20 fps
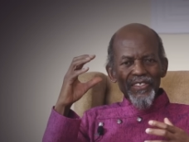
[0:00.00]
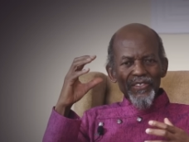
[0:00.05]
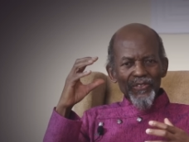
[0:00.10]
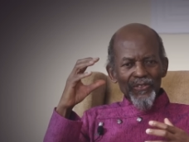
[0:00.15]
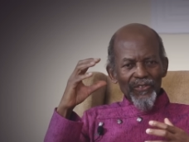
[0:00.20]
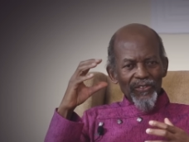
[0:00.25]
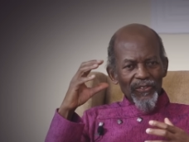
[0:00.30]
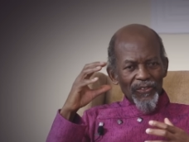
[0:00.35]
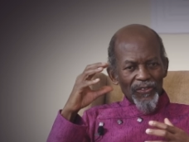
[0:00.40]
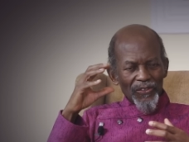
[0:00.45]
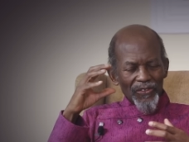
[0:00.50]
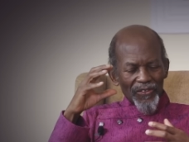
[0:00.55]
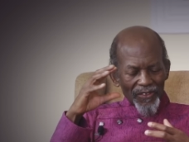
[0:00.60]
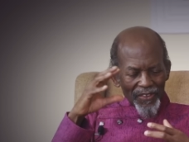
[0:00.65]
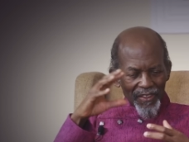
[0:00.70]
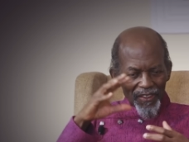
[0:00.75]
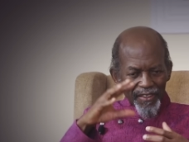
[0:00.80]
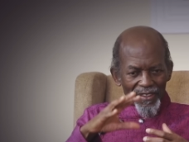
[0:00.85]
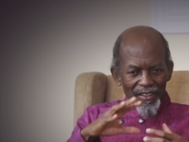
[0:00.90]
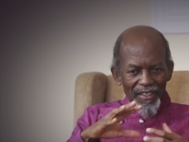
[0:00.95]
to
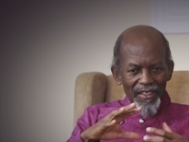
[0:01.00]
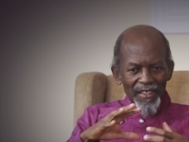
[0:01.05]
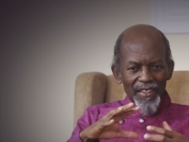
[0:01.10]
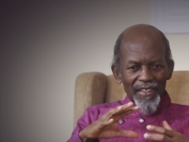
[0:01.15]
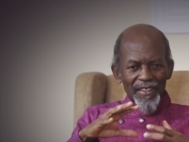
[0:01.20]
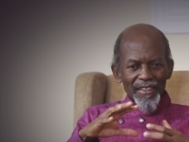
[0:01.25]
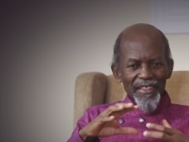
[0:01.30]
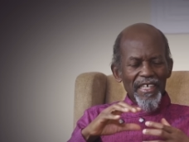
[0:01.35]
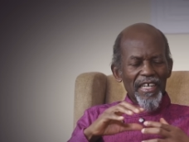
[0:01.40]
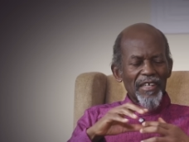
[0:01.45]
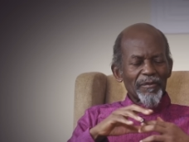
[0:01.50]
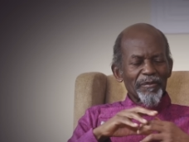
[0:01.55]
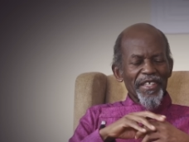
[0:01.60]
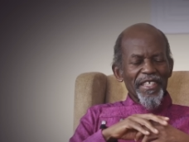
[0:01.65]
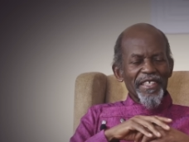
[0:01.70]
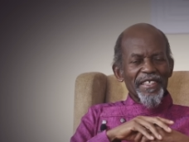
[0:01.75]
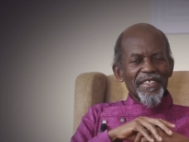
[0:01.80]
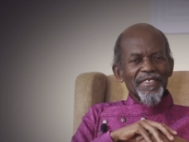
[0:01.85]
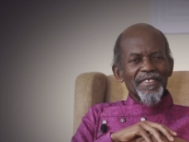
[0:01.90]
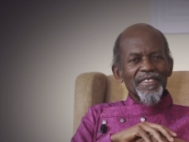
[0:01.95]
come
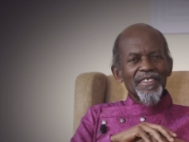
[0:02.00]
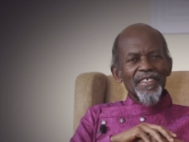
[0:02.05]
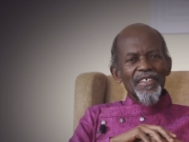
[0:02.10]
in,